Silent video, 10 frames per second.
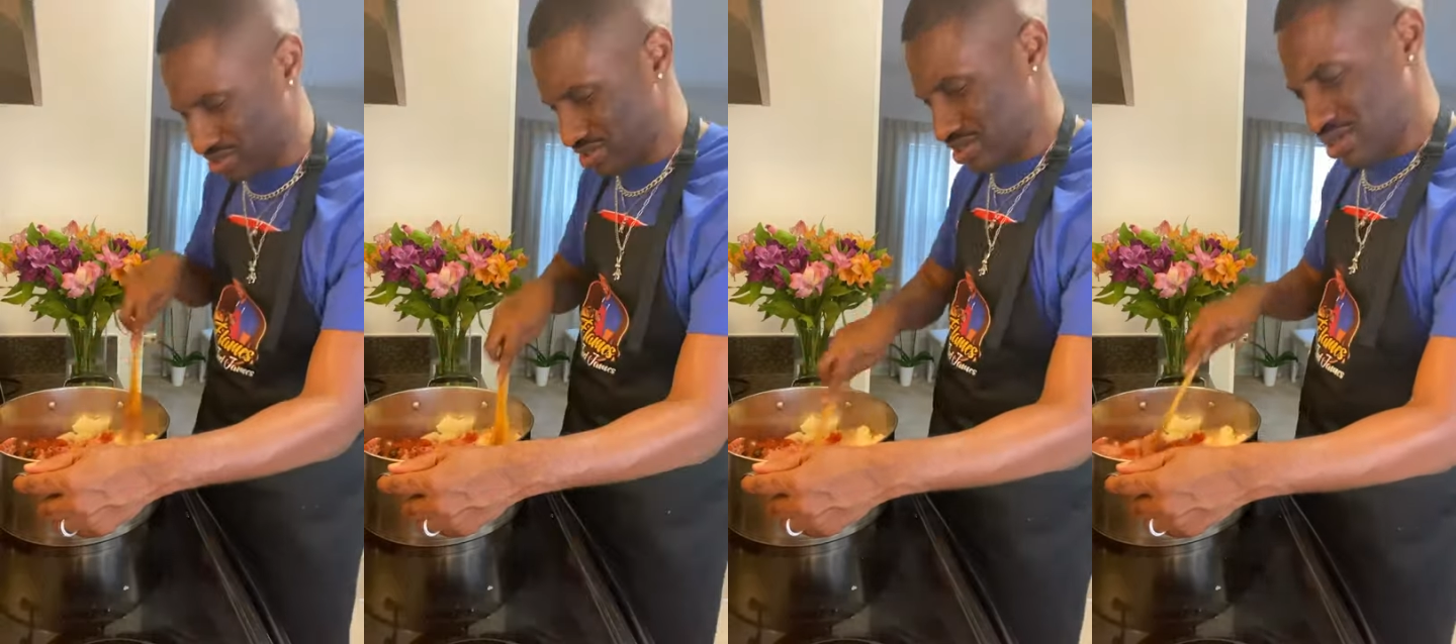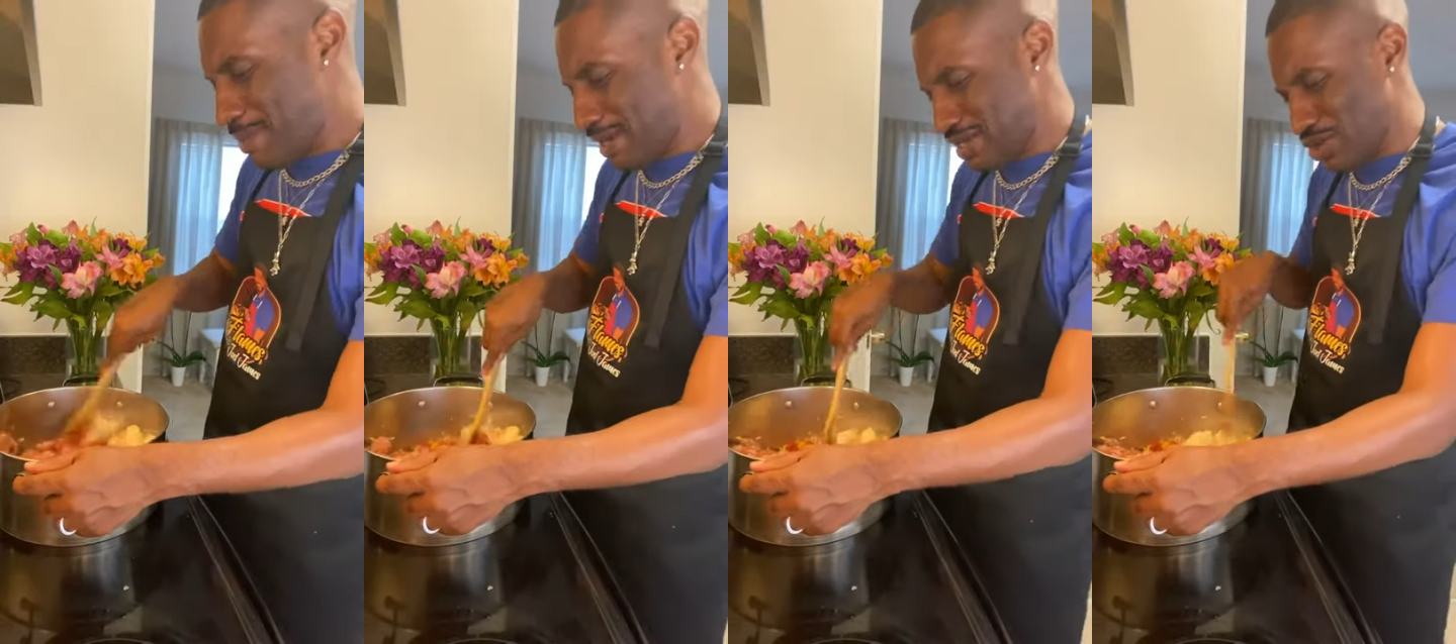I'm
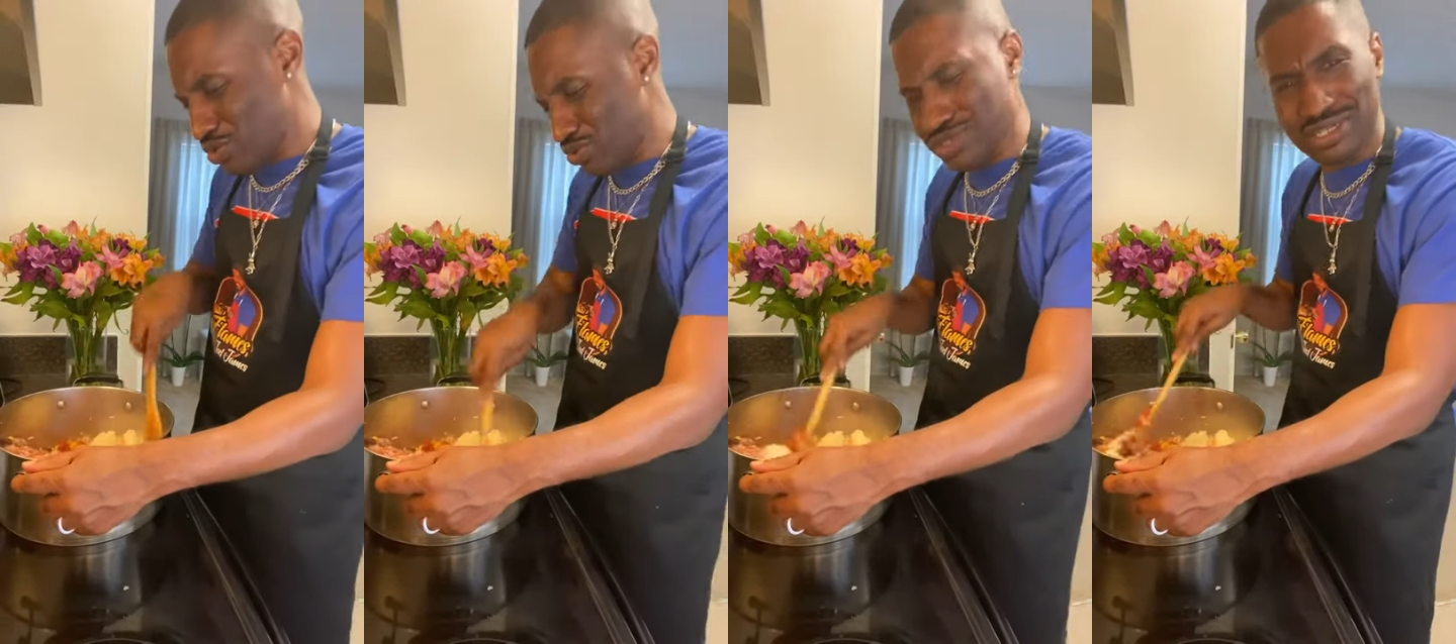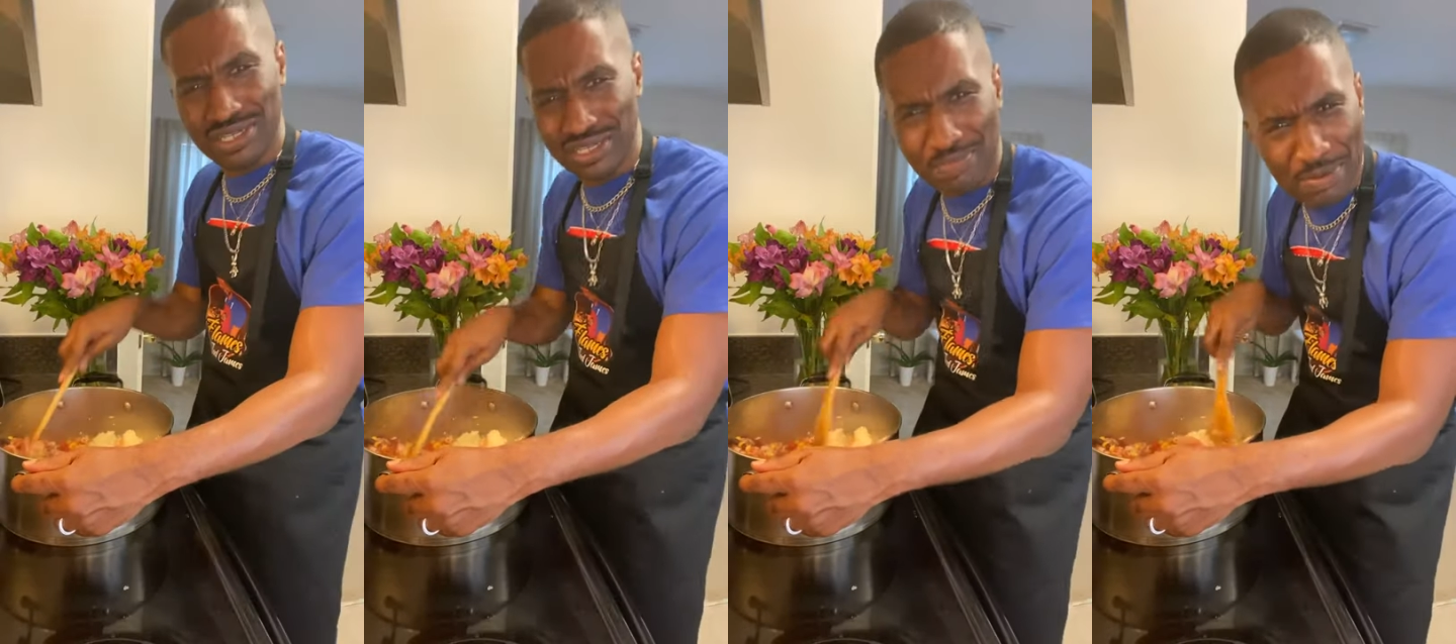about to go to
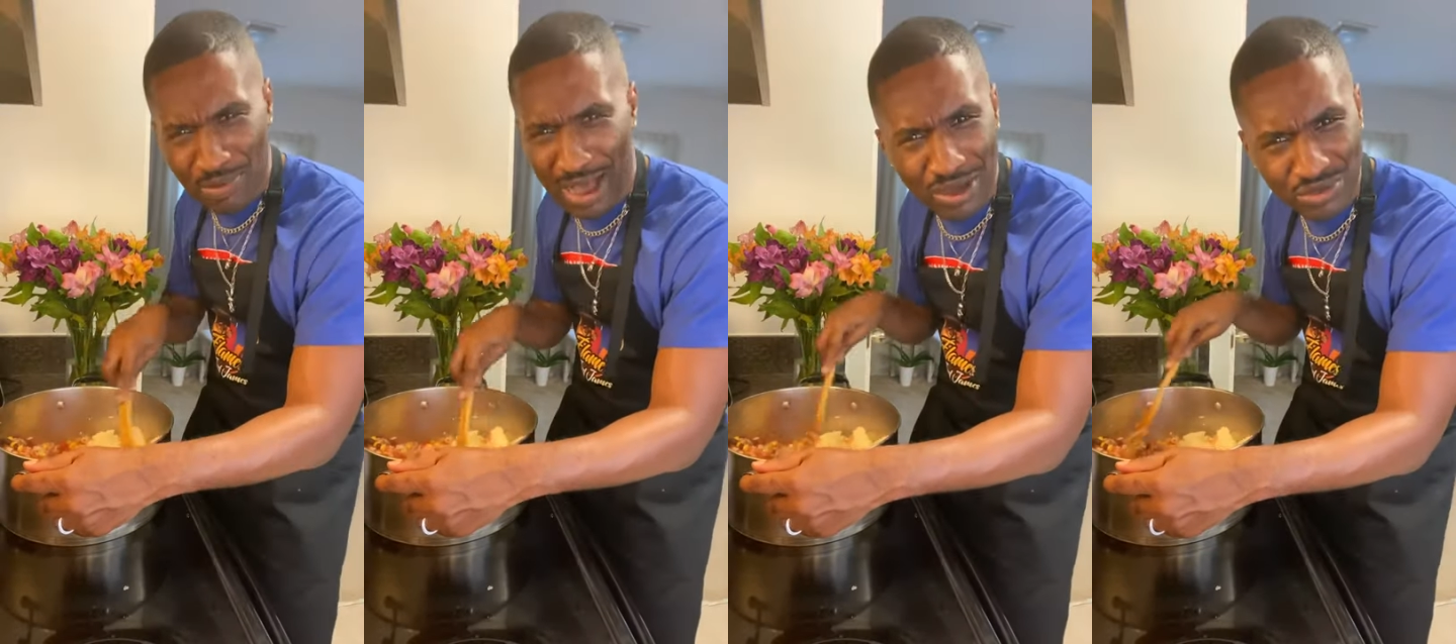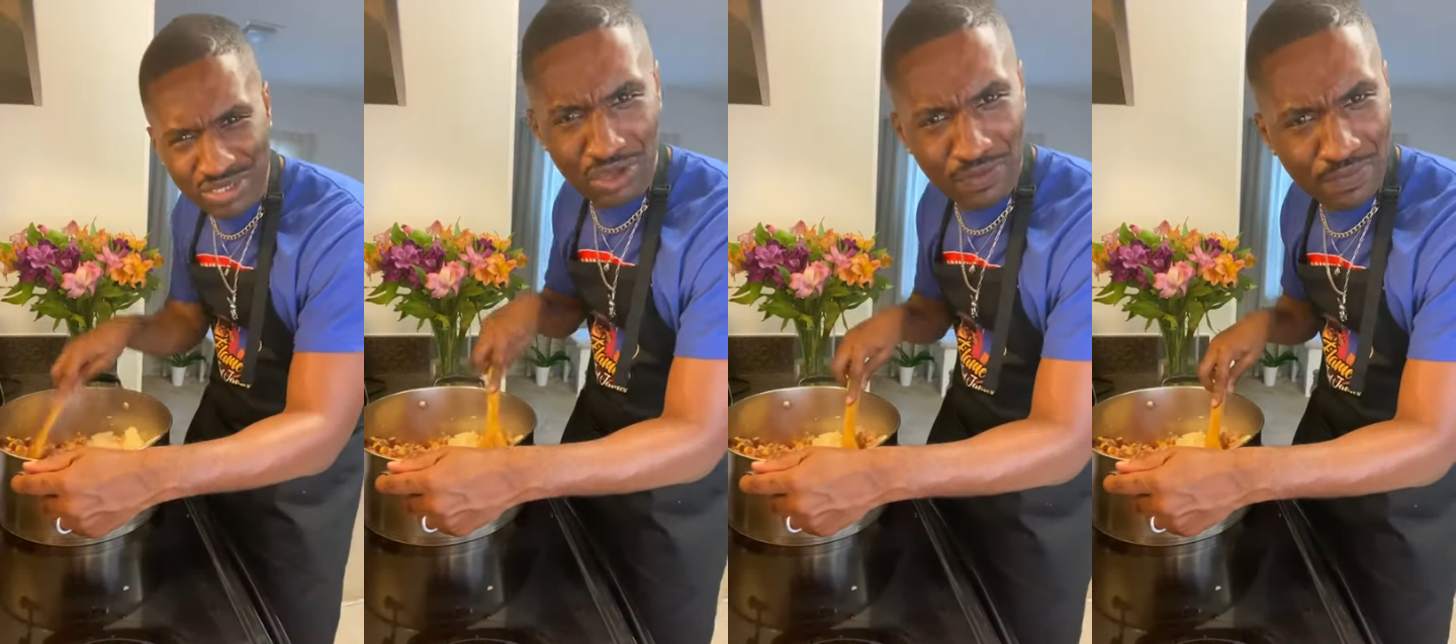the people's house,